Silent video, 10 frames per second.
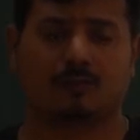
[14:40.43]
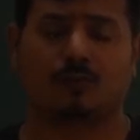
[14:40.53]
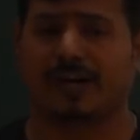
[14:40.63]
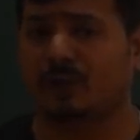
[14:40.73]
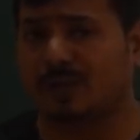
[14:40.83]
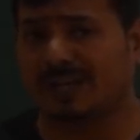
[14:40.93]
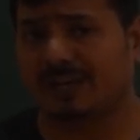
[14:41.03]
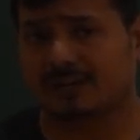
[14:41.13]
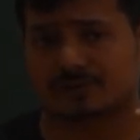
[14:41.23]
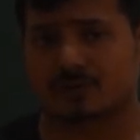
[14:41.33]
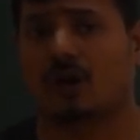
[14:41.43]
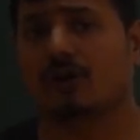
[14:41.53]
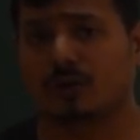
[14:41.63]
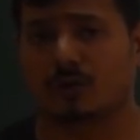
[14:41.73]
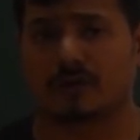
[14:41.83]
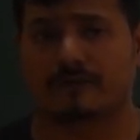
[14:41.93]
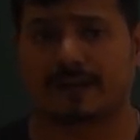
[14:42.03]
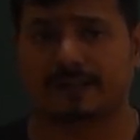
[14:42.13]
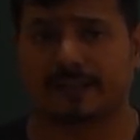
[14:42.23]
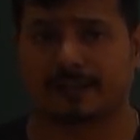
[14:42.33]
Why do I need a strong
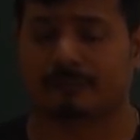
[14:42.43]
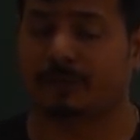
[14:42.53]
nucleophile there?